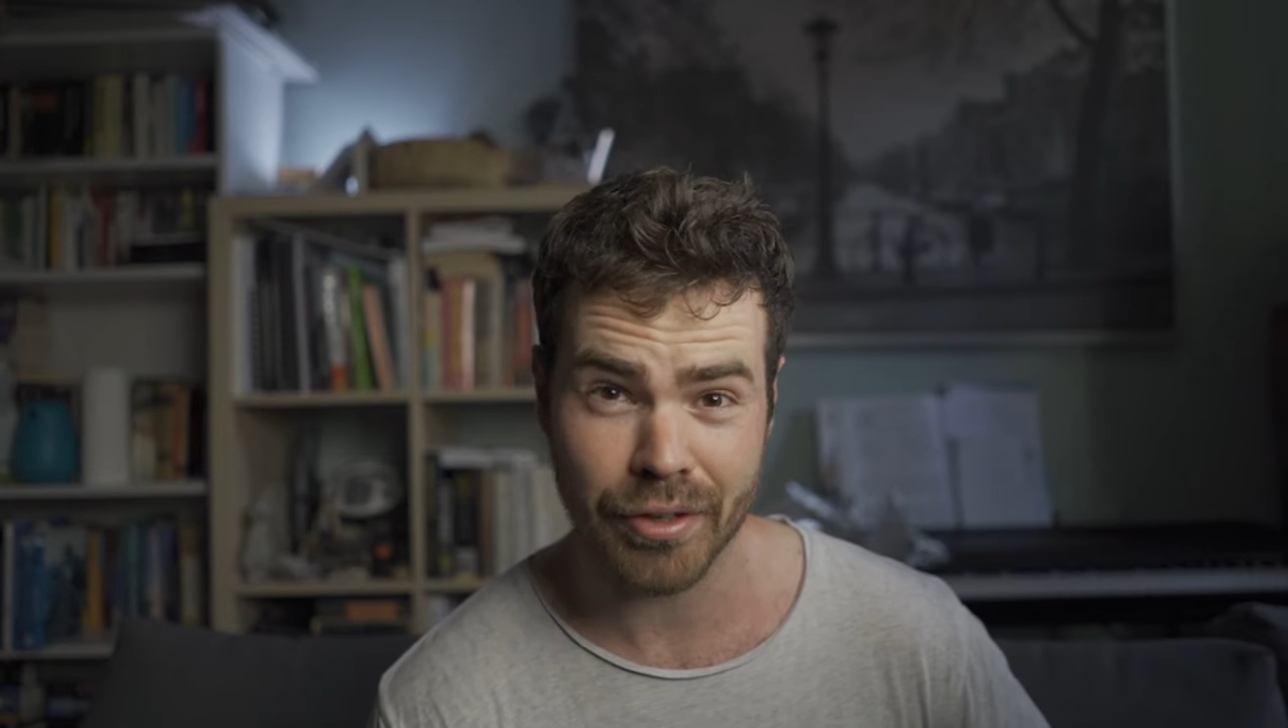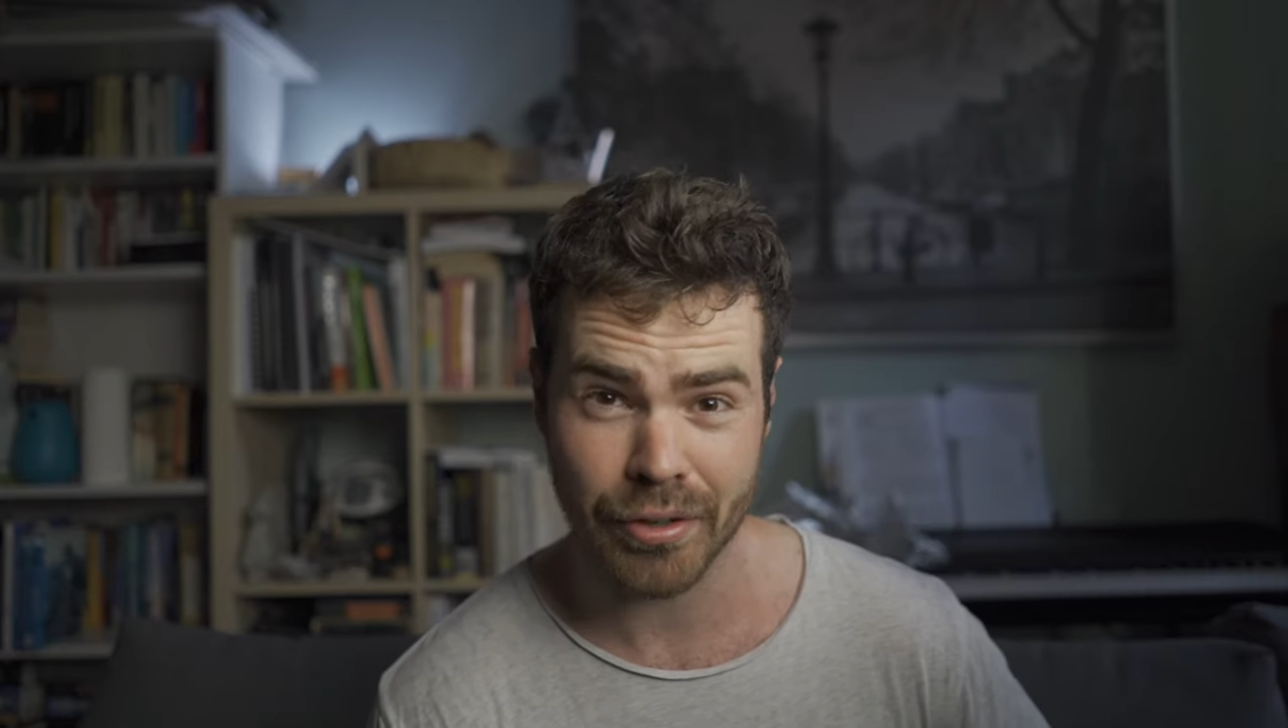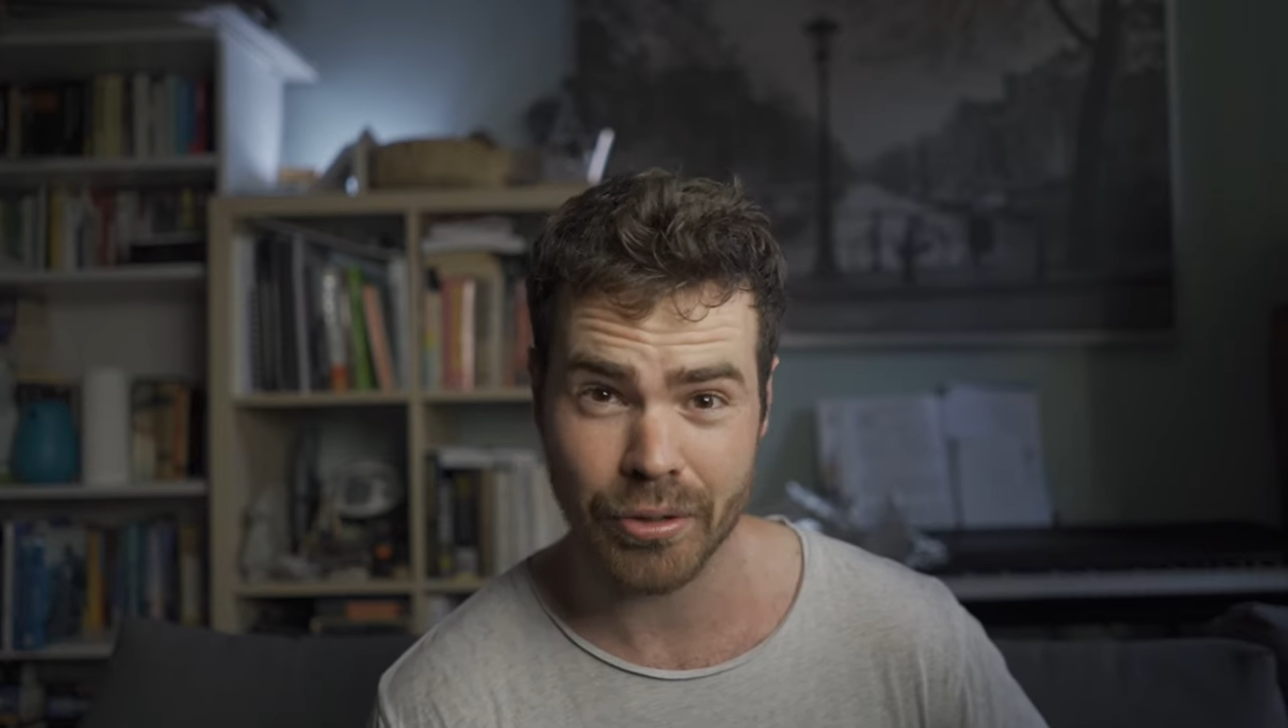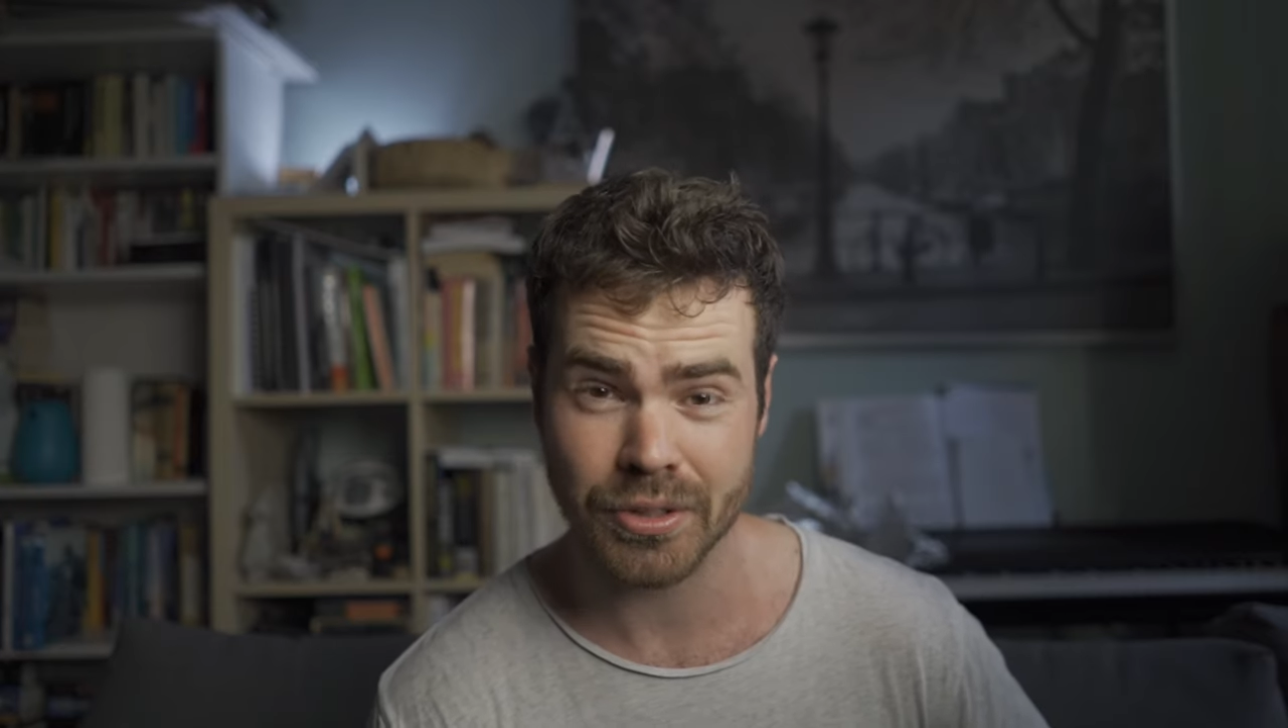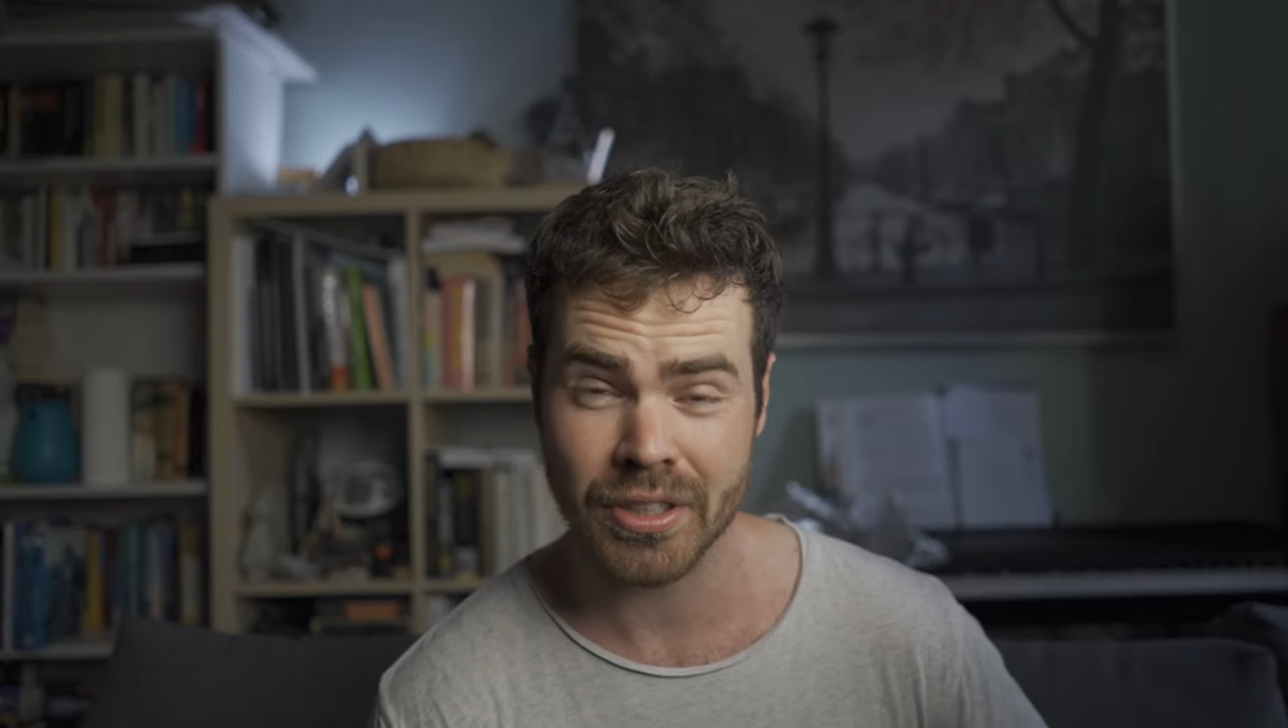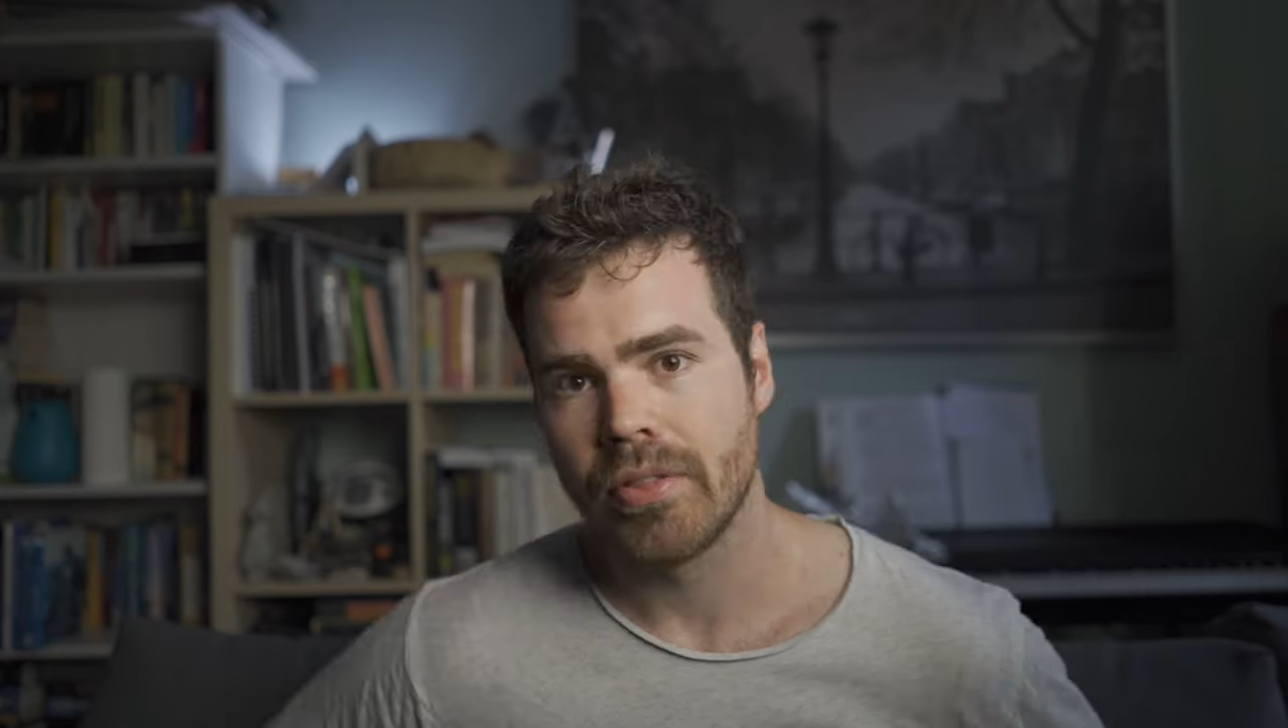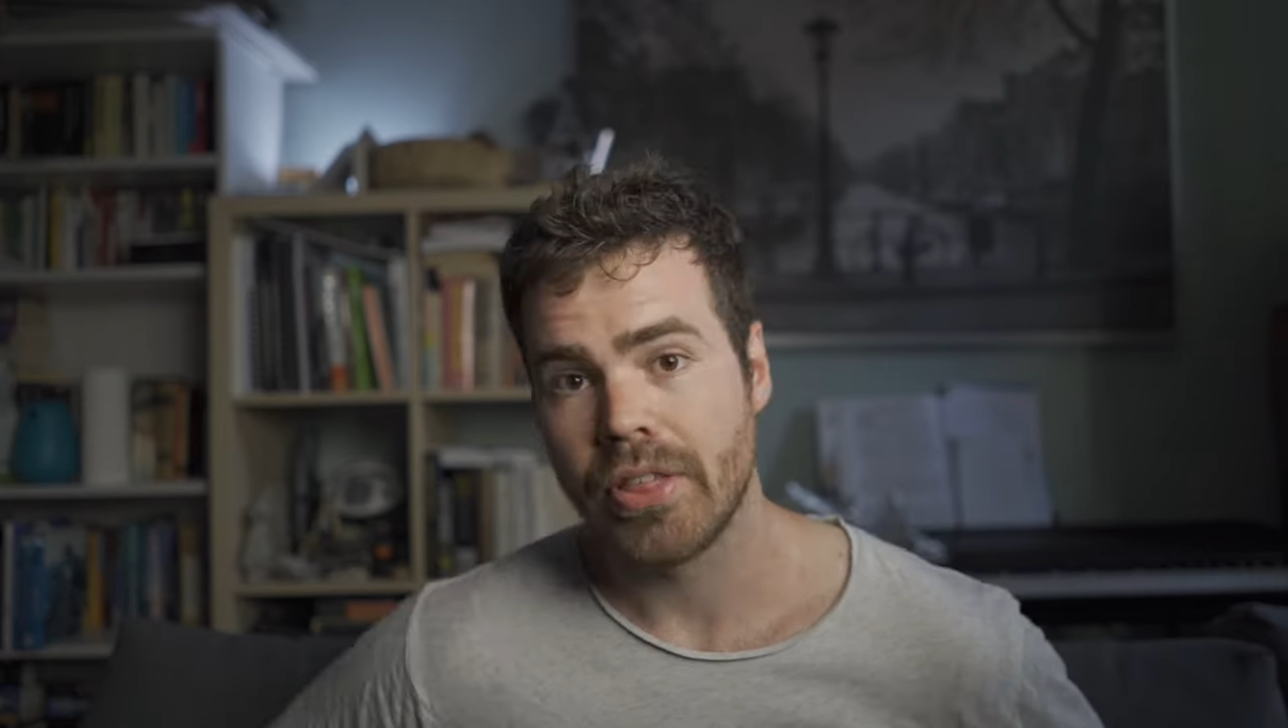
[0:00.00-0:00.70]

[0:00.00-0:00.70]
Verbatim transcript: euros.